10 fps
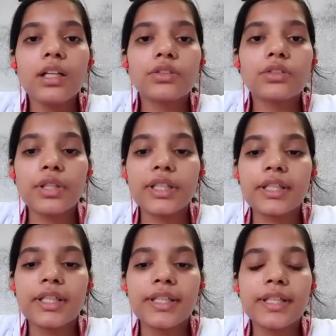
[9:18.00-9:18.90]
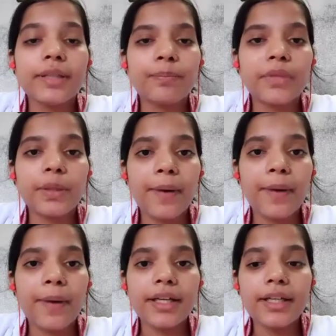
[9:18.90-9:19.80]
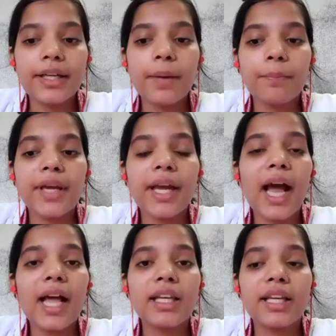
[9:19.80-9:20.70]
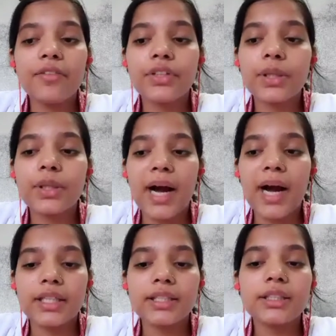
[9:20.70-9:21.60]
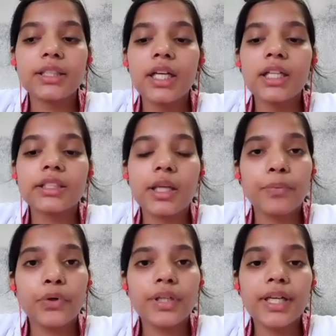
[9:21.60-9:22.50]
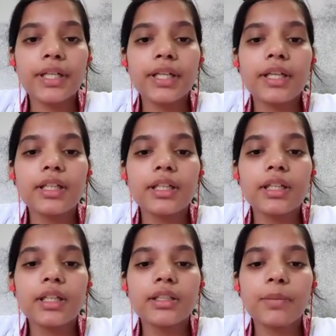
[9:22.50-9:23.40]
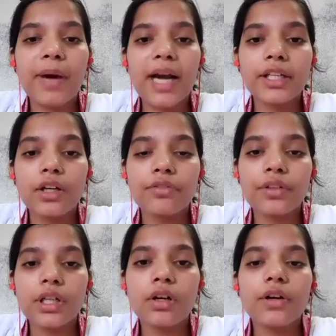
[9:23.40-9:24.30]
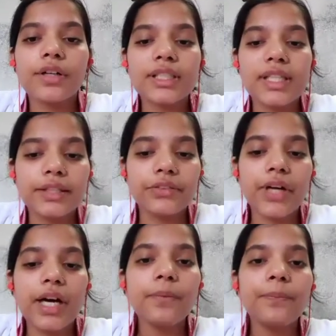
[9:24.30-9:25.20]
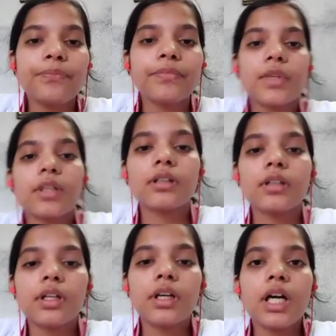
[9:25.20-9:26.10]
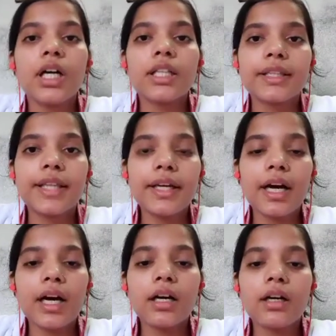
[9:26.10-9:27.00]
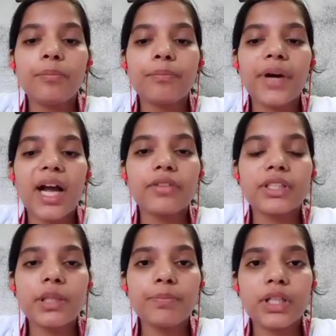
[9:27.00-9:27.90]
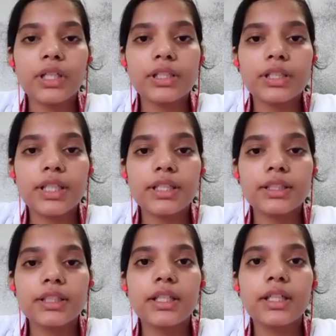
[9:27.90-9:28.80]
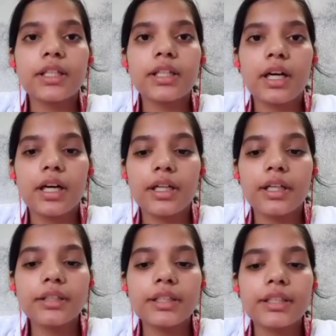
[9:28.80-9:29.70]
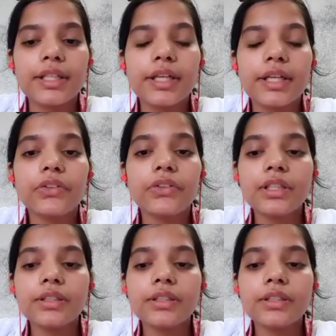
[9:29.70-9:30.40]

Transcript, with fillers: So the, the, the party DMK and left parties supported uh, uh, the party of uh, Congress Indra. Then uh, privy purses uh, occur in the country,